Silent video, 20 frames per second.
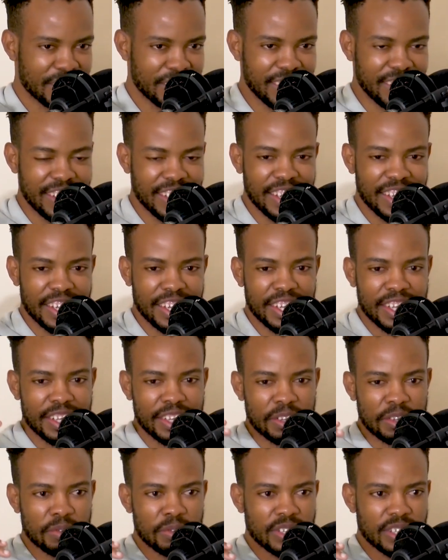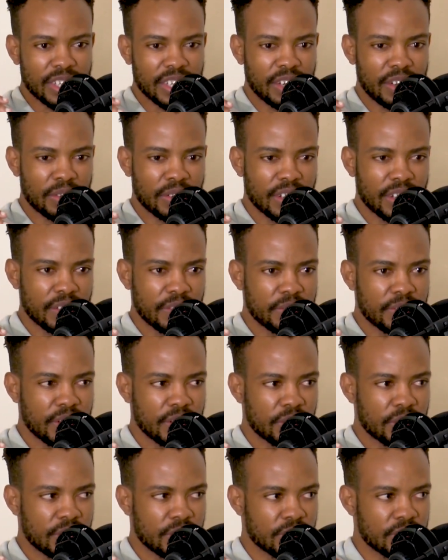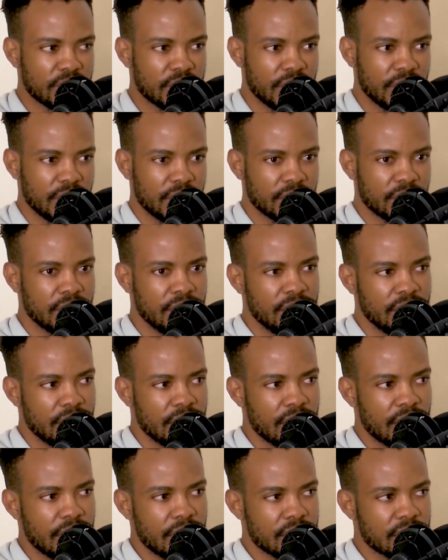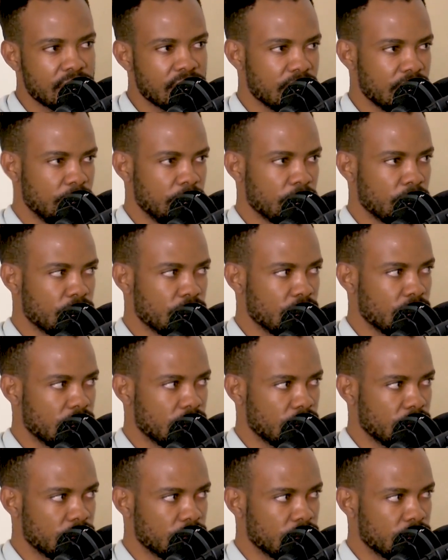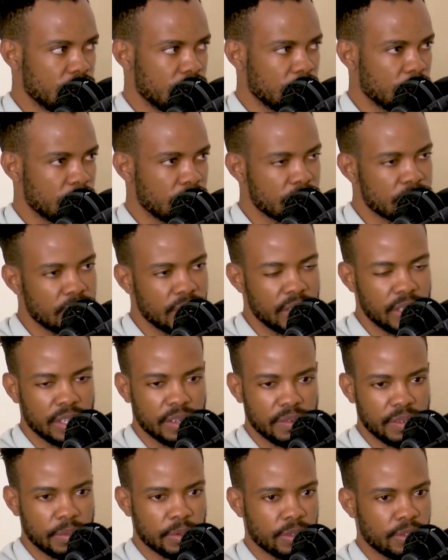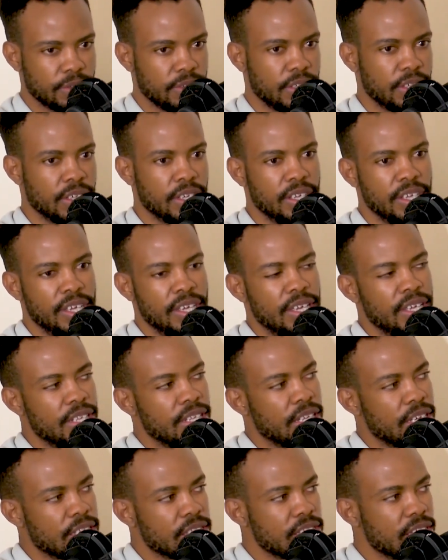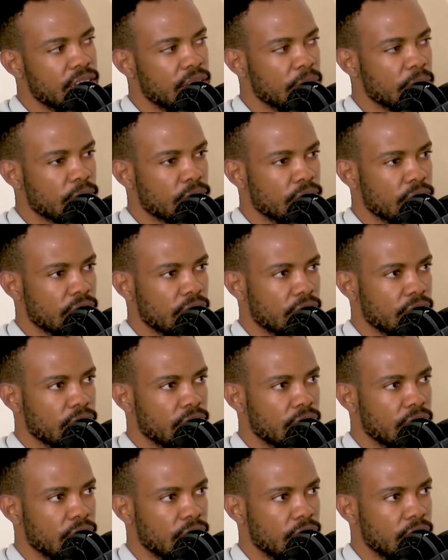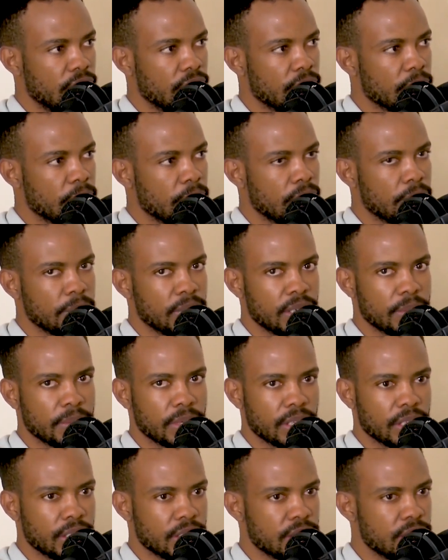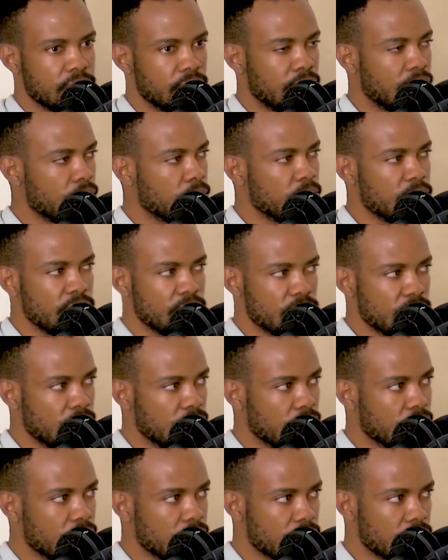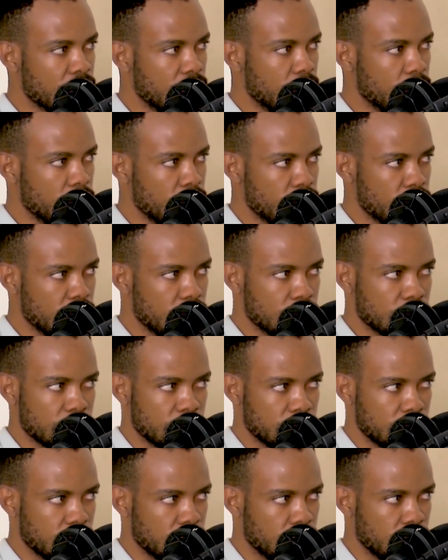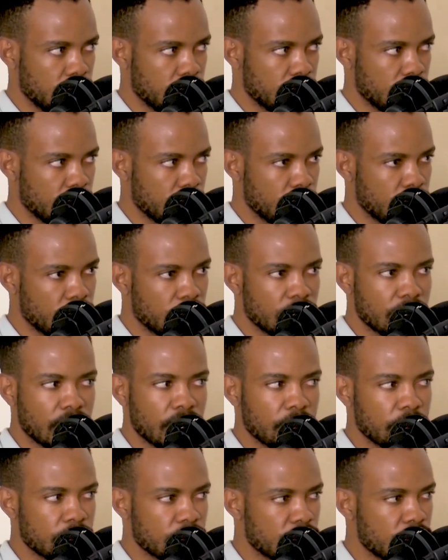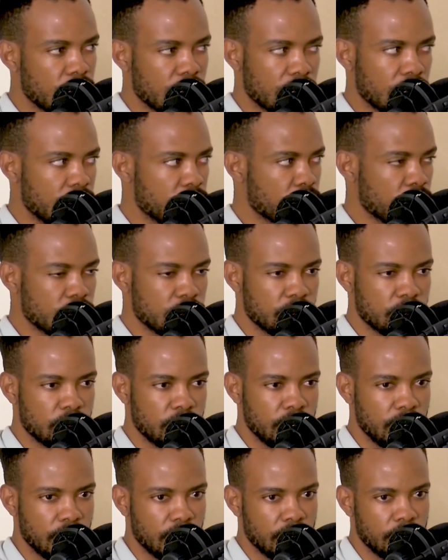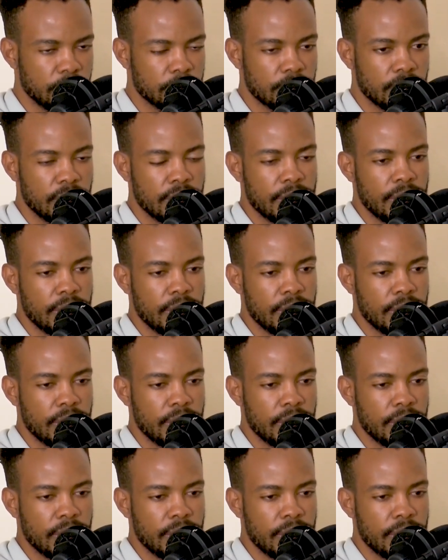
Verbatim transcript: Yeah good day long while fear was like I see limco konyado. Yeah, that's why I mm-hmm. love lim cooking. I see limco konyado they ban ban classes like music, they study music in Janjanyan. Yeah, but mm-hmm. that was that is going to really help.